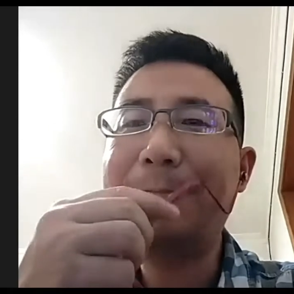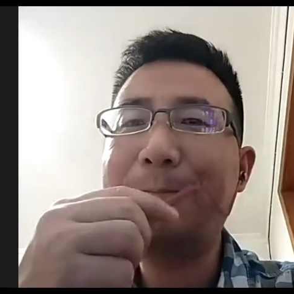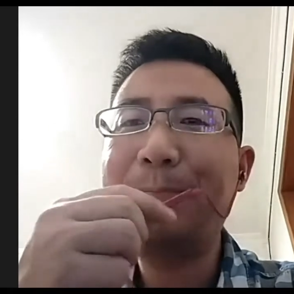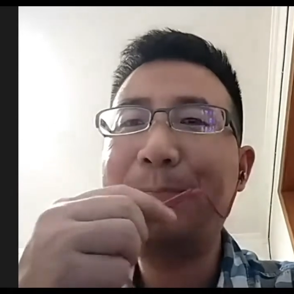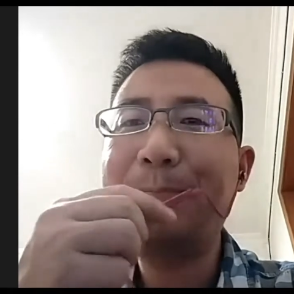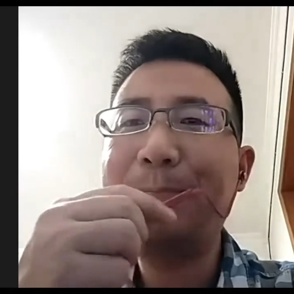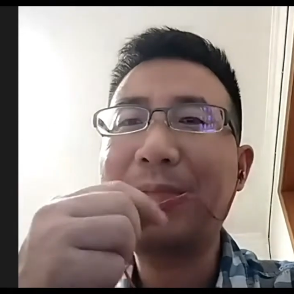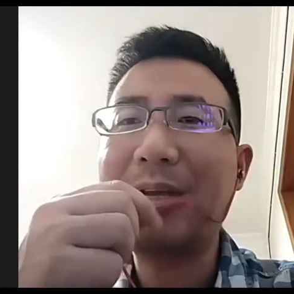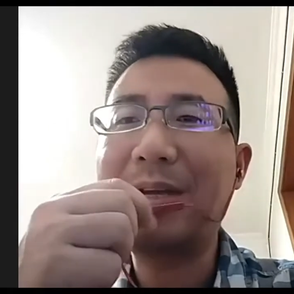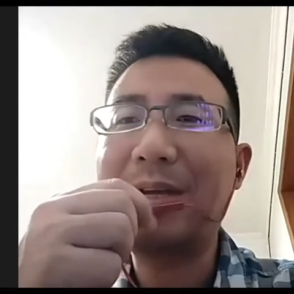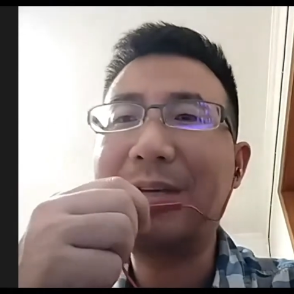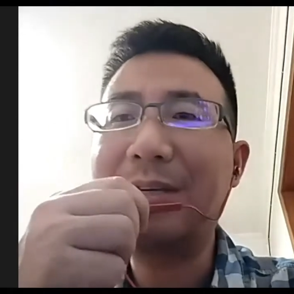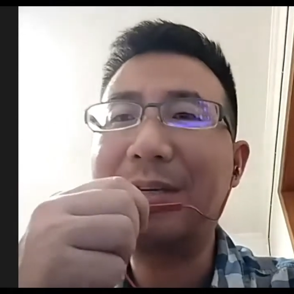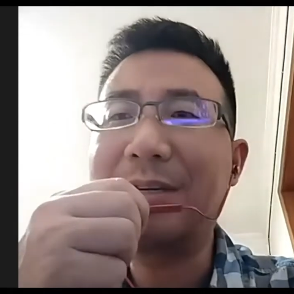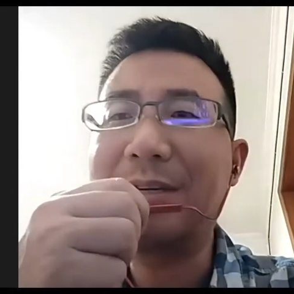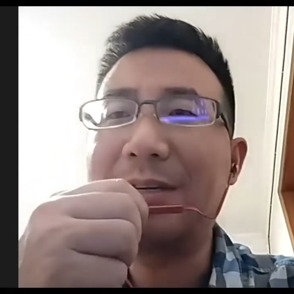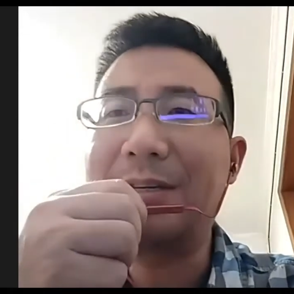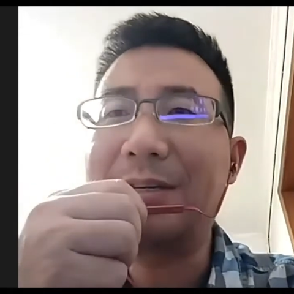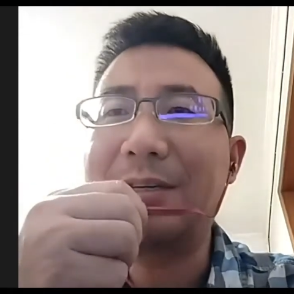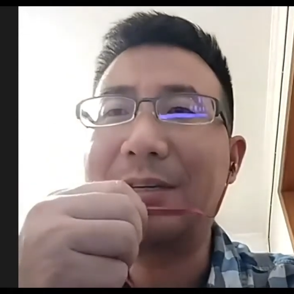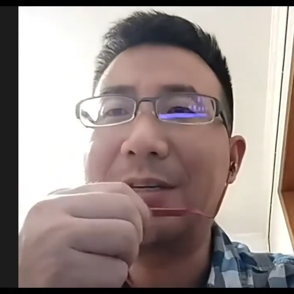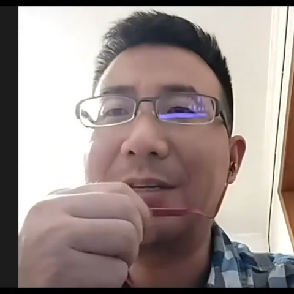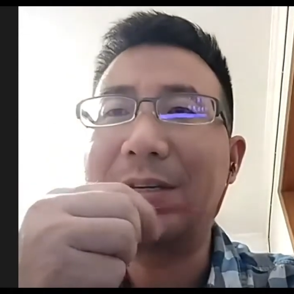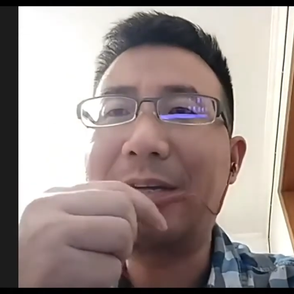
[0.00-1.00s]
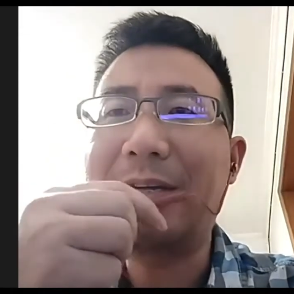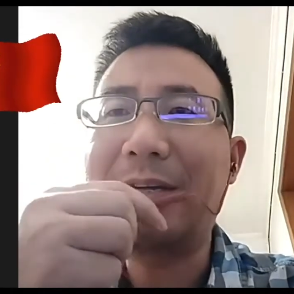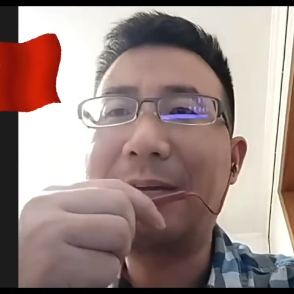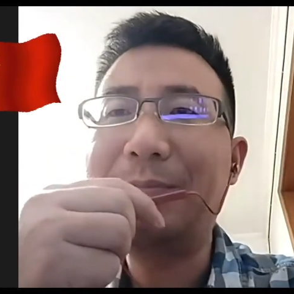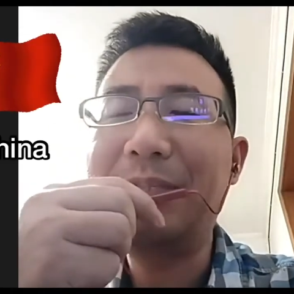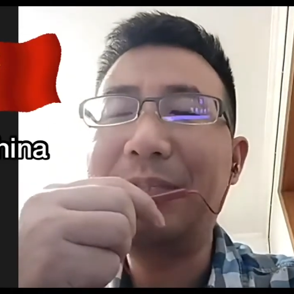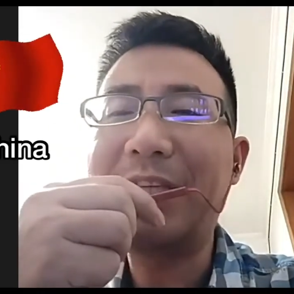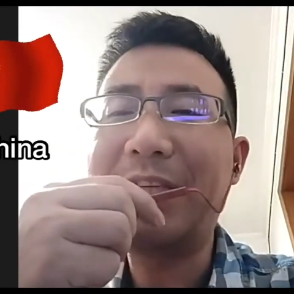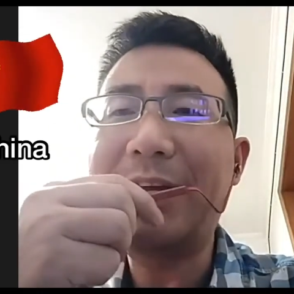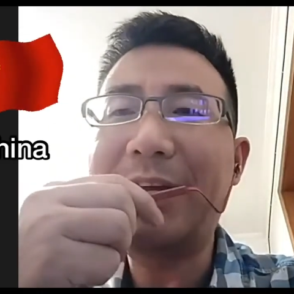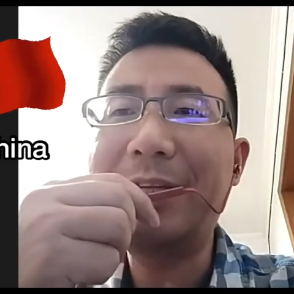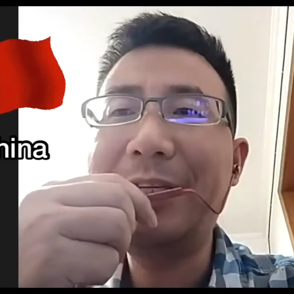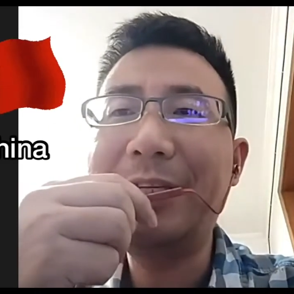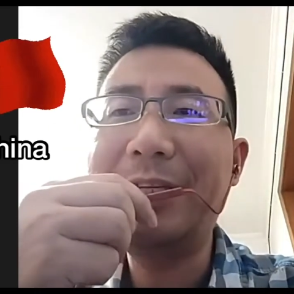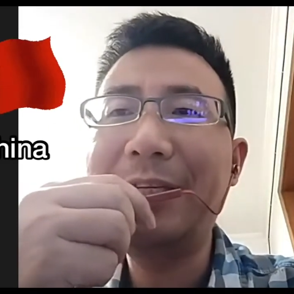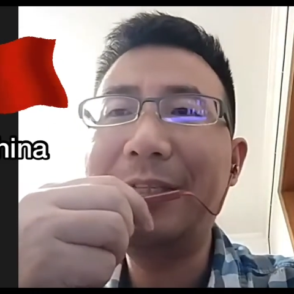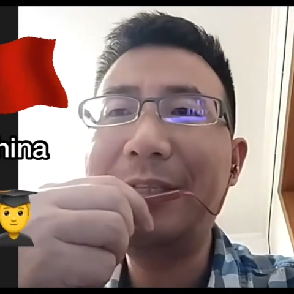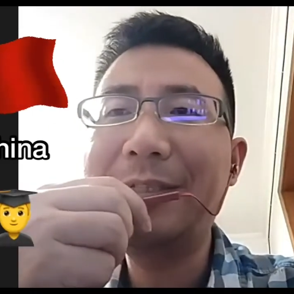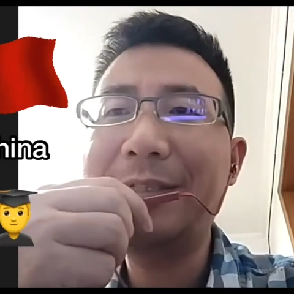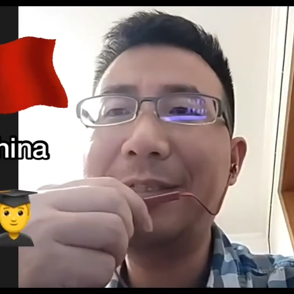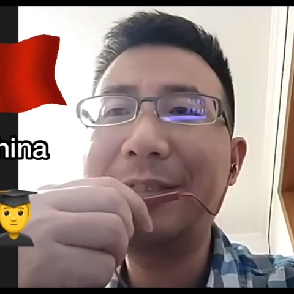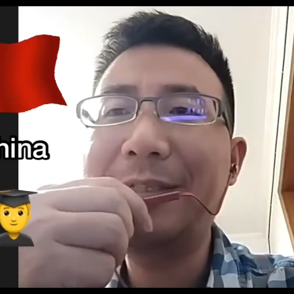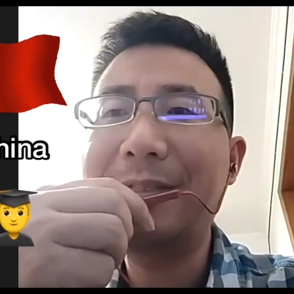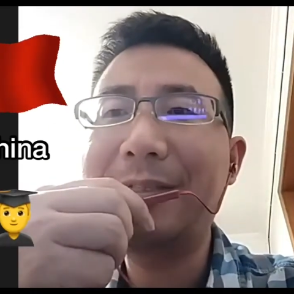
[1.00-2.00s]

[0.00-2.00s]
Uh, I'm Chinese.